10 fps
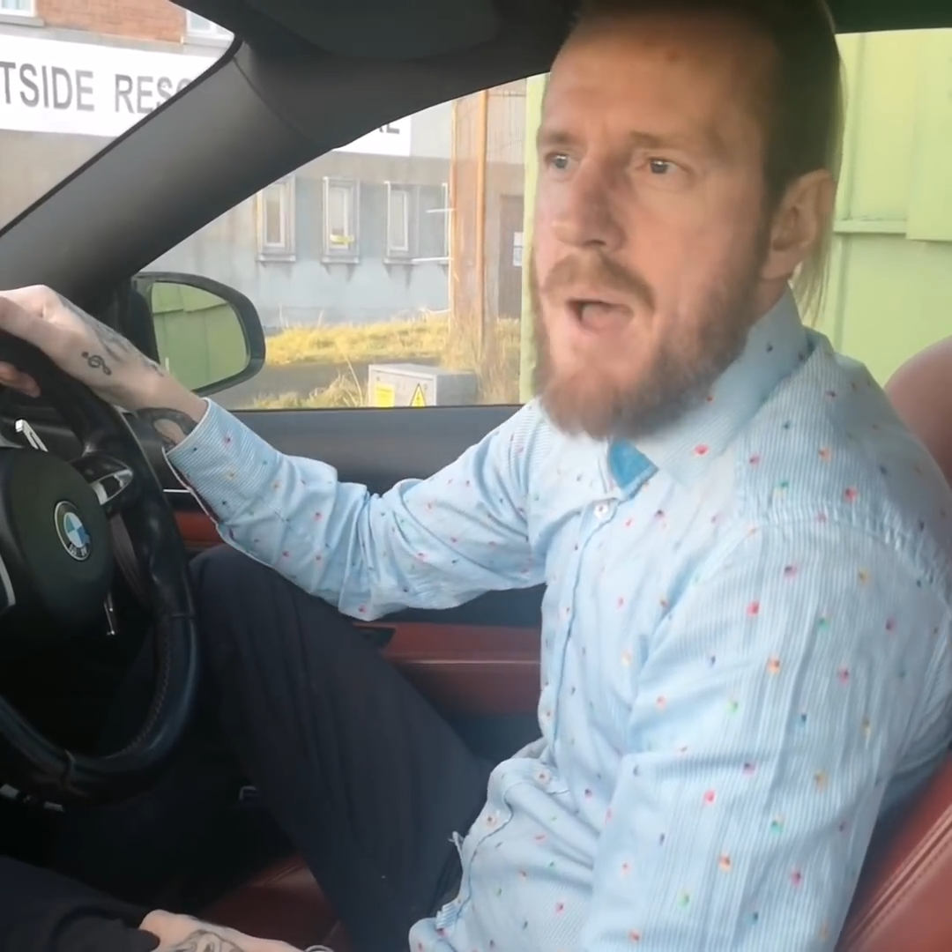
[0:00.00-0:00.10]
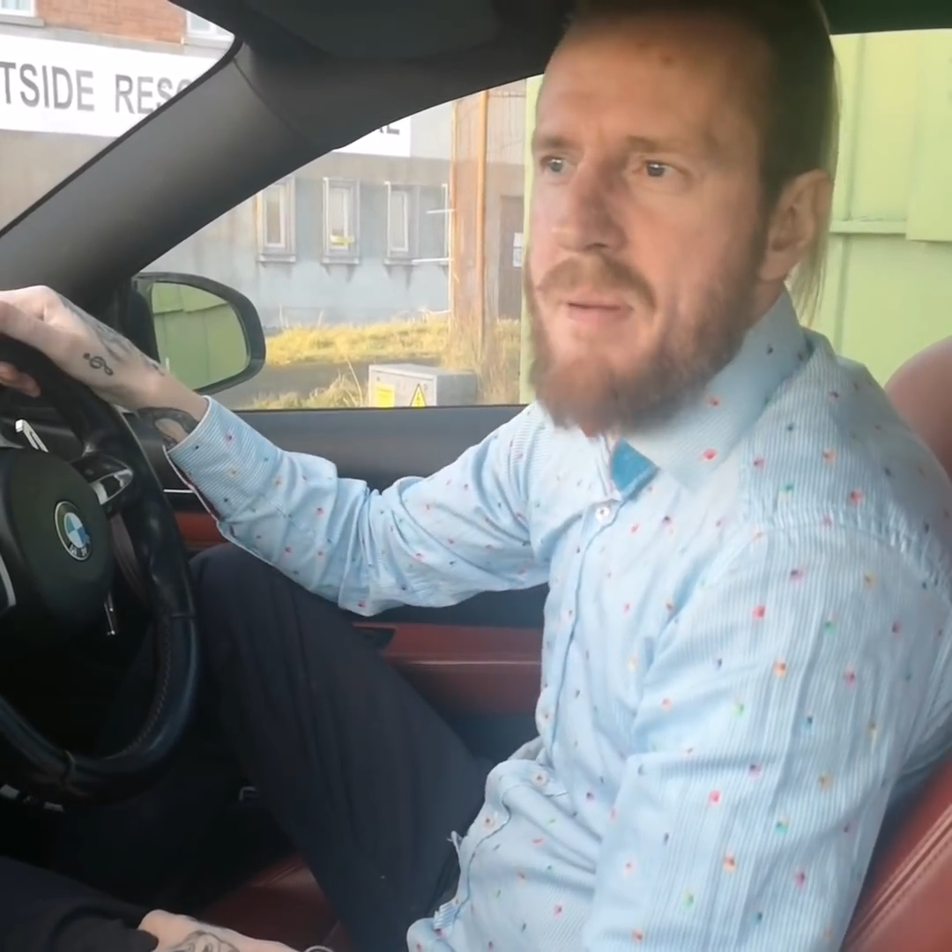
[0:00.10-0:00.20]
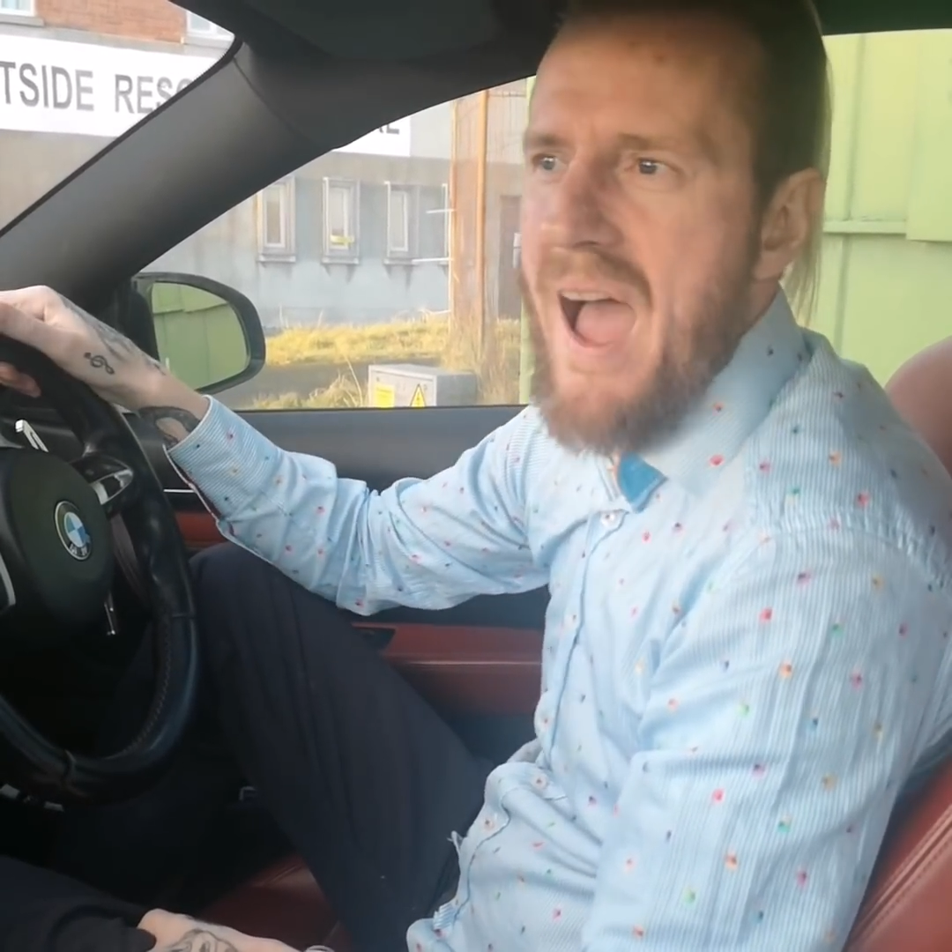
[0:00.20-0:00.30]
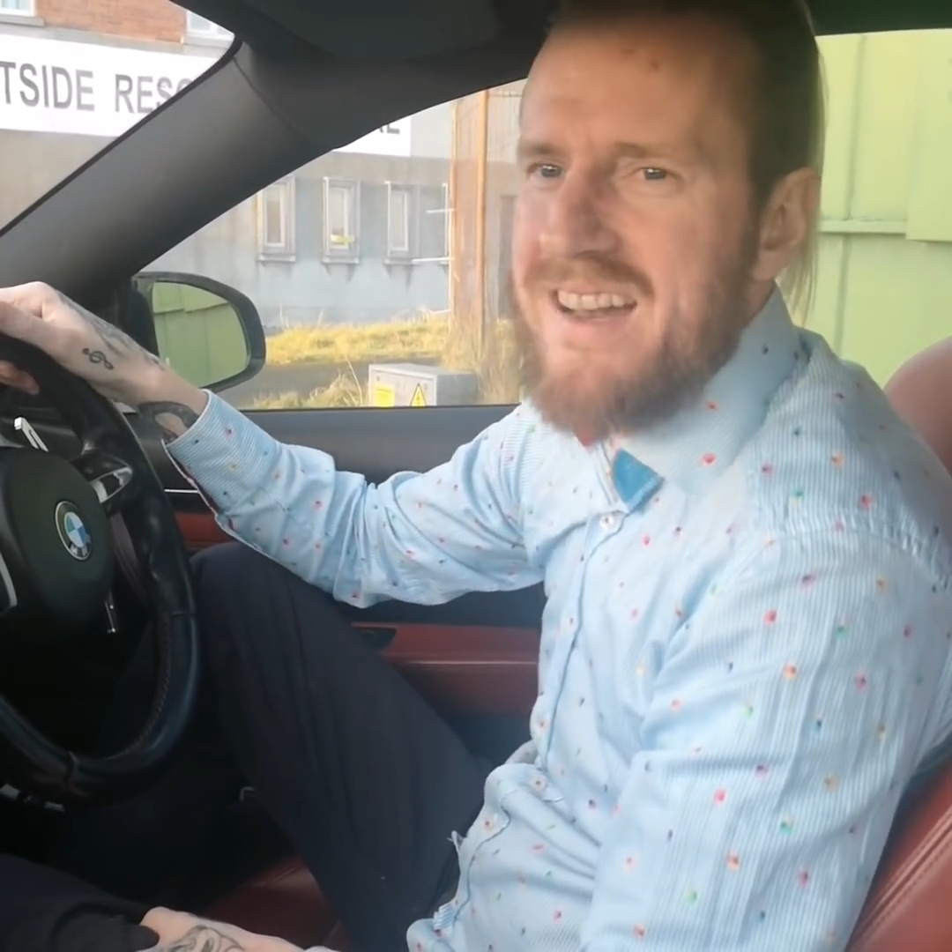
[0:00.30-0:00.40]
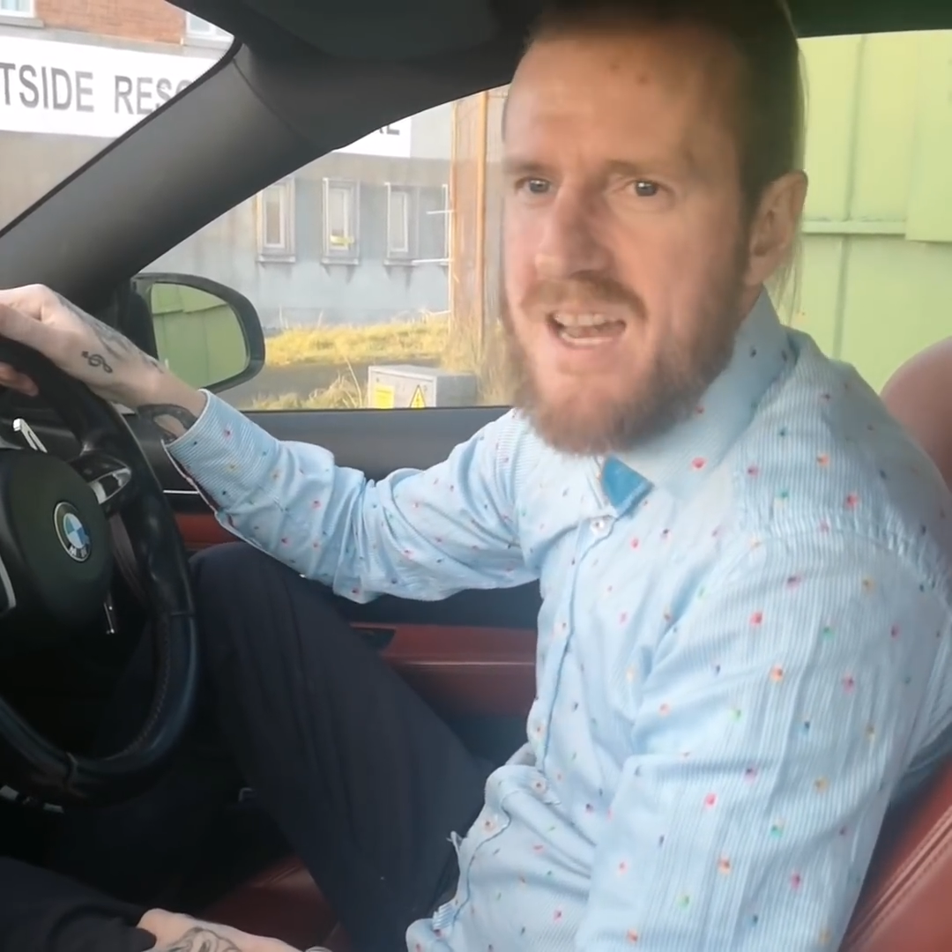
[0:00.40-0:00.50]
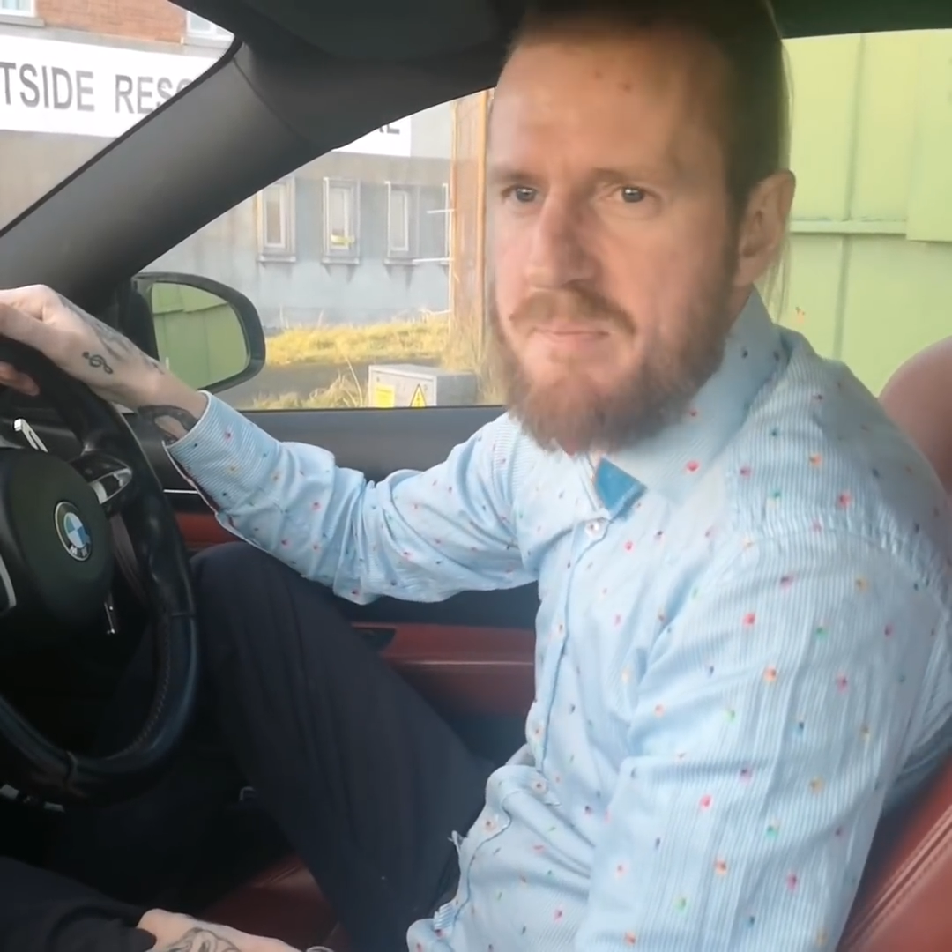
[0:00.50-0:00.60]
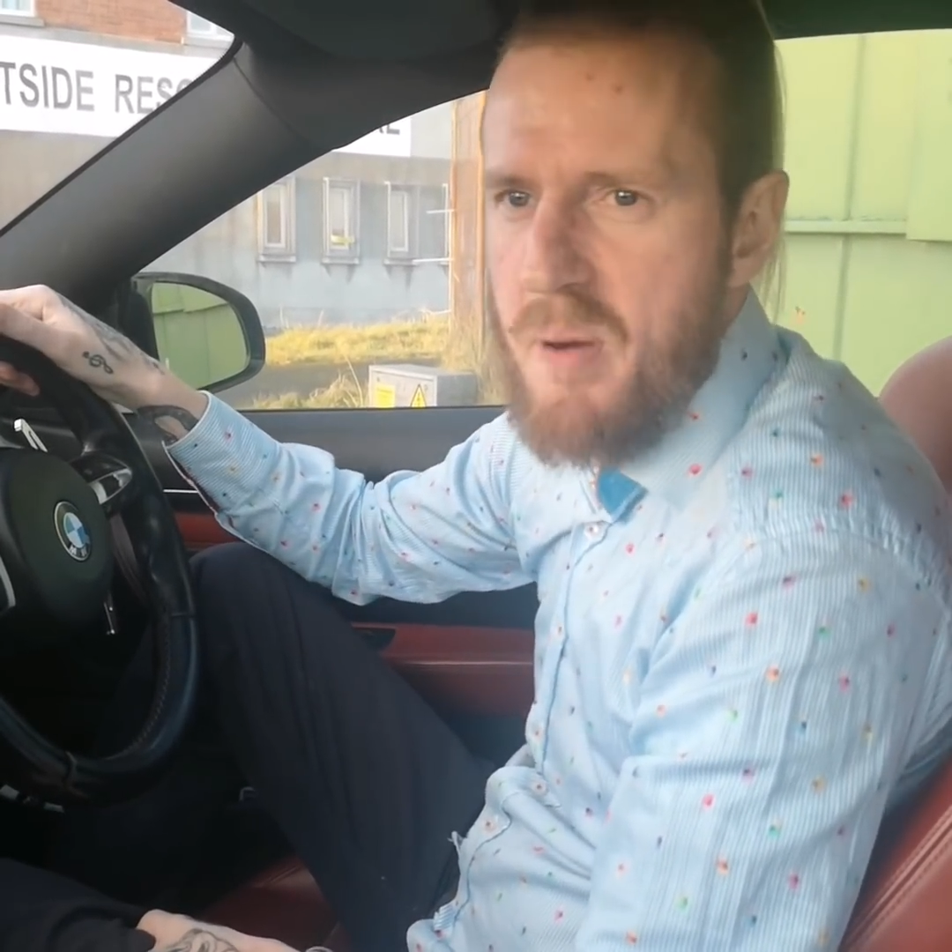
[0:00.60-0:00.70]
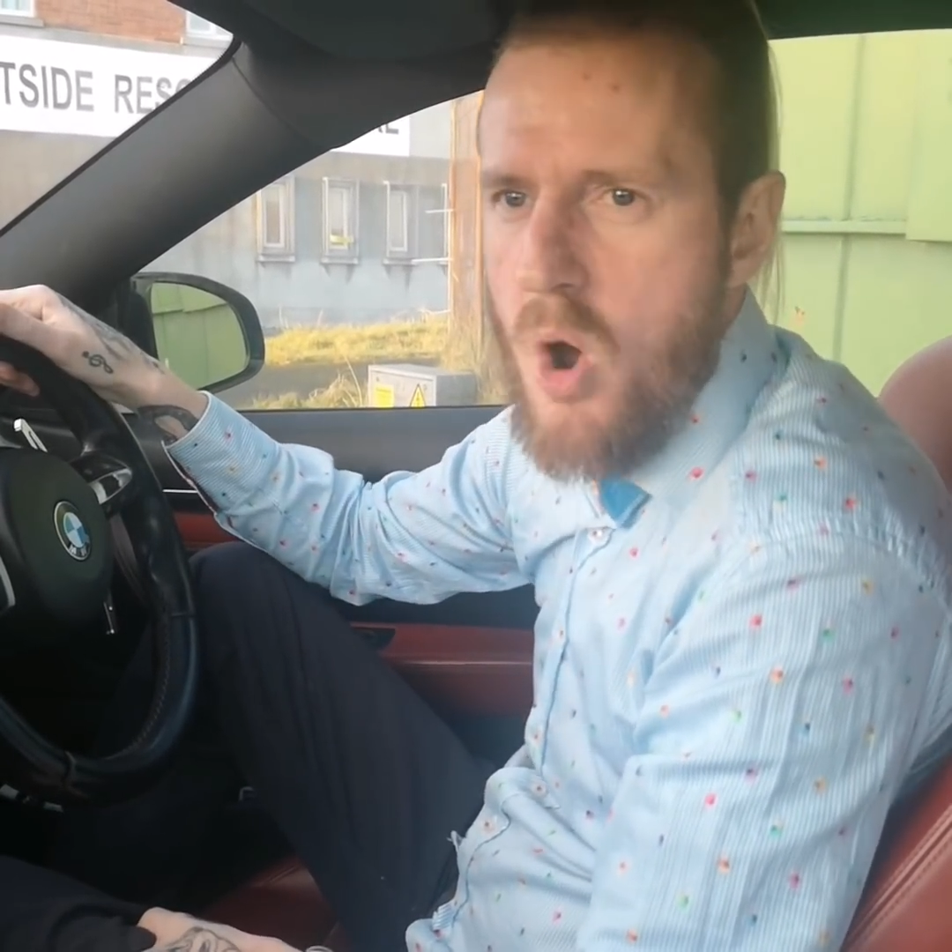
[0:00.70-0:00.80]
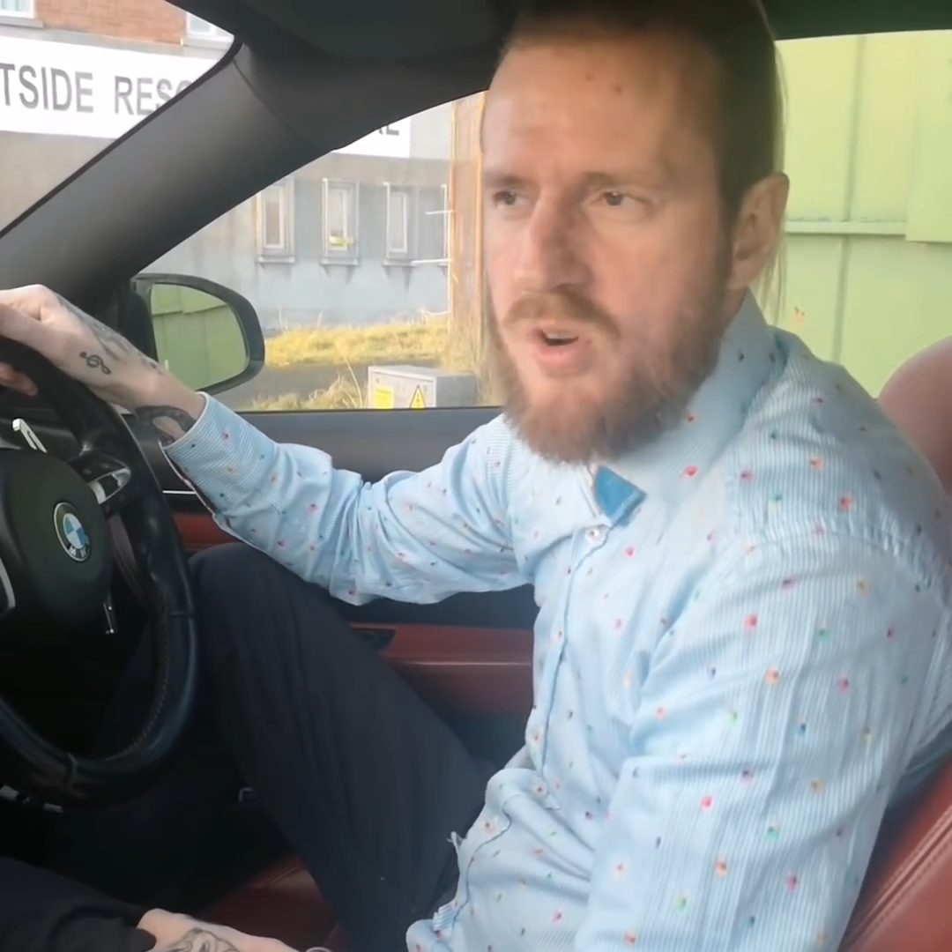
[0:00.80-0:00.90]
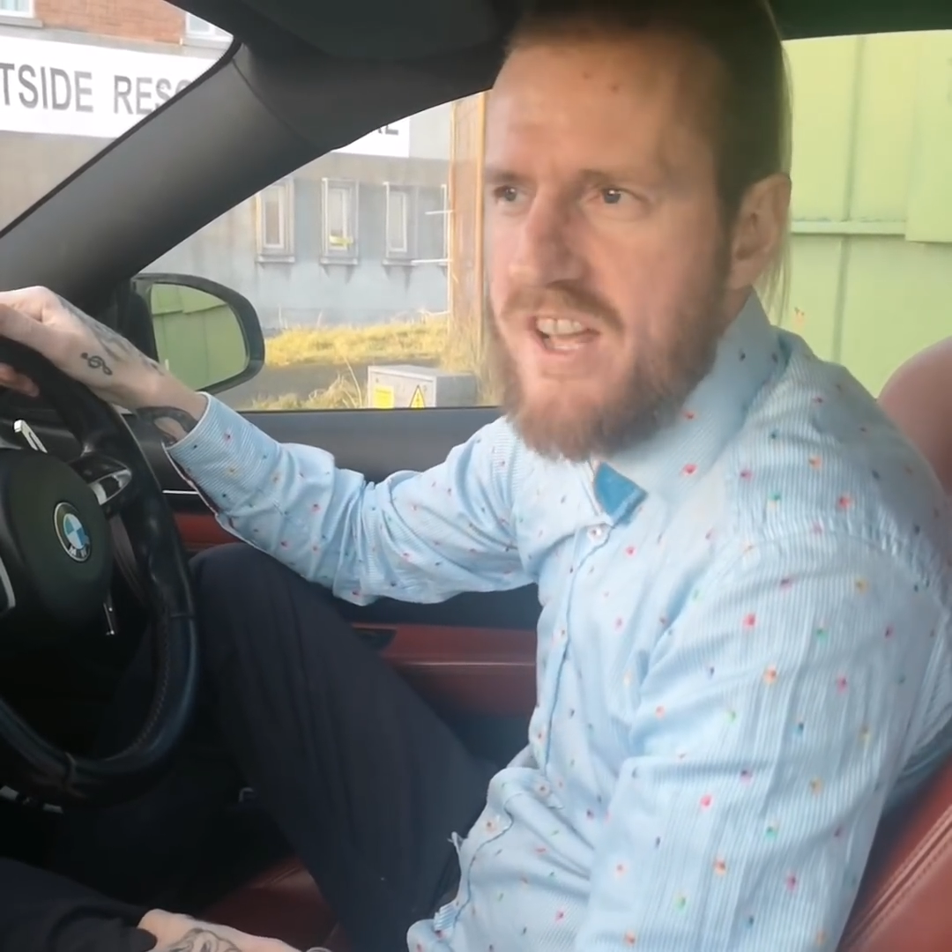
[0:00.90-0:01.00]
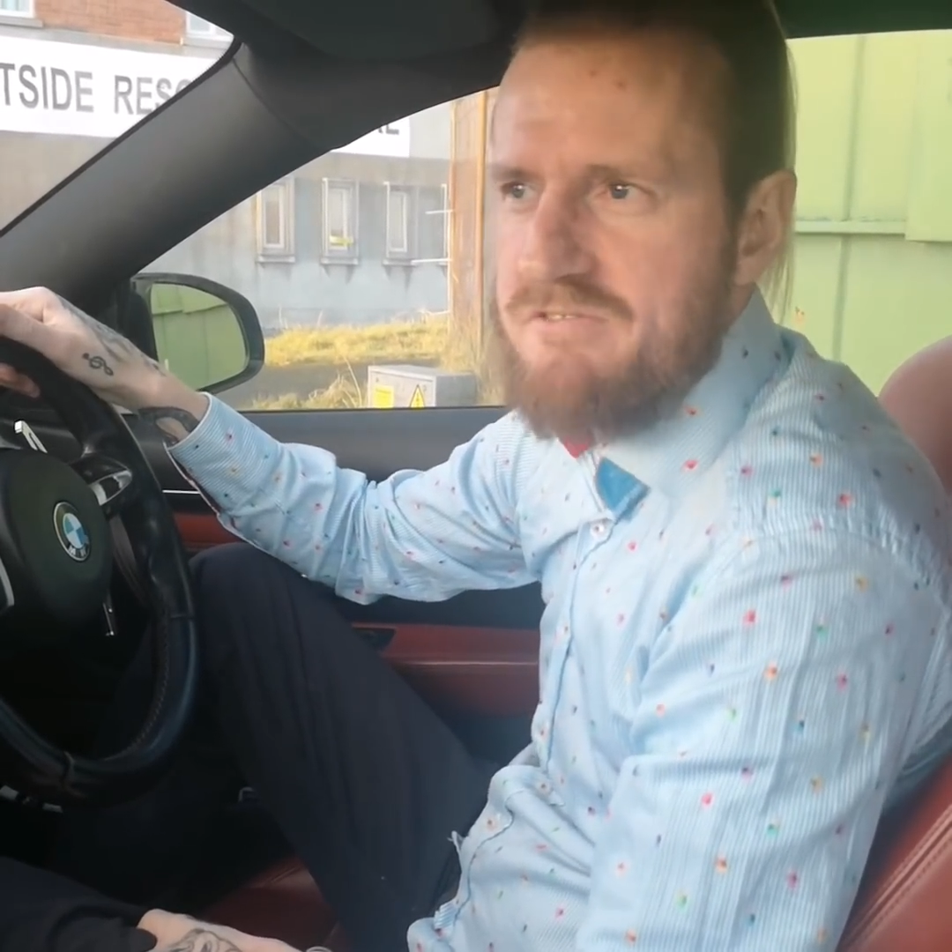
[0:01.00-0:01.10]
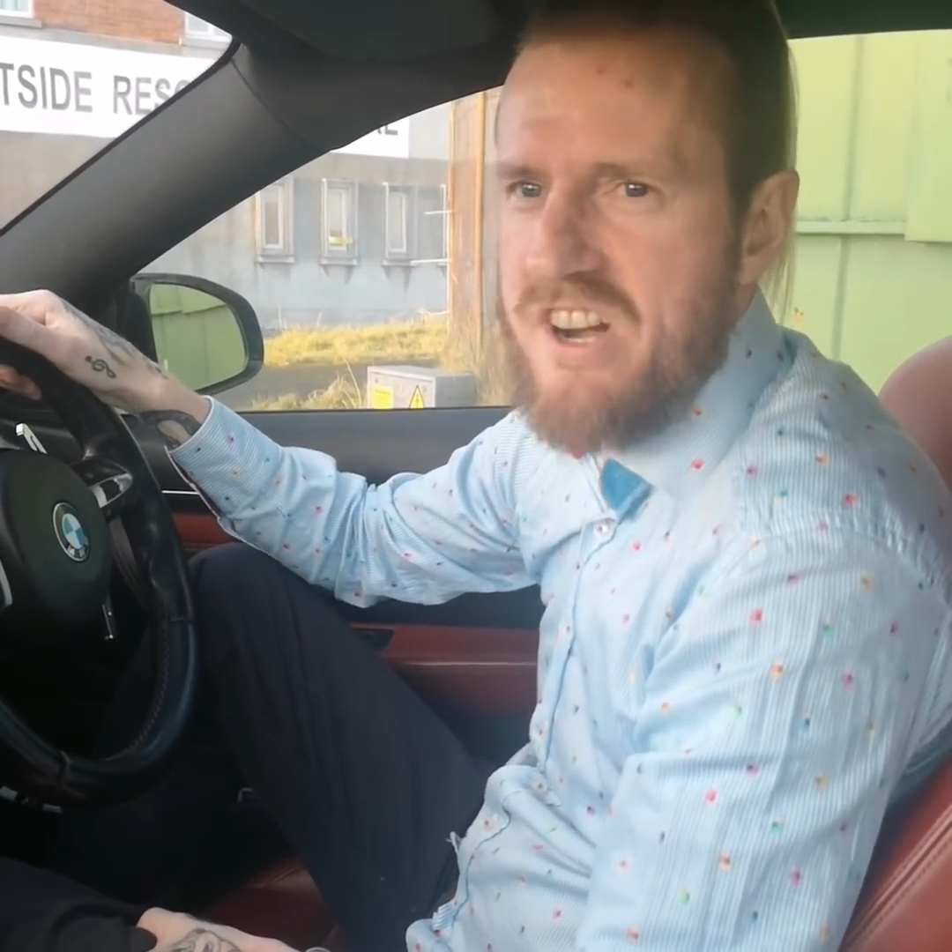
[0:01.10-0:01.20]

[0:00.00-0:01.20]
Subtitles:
paddling pool in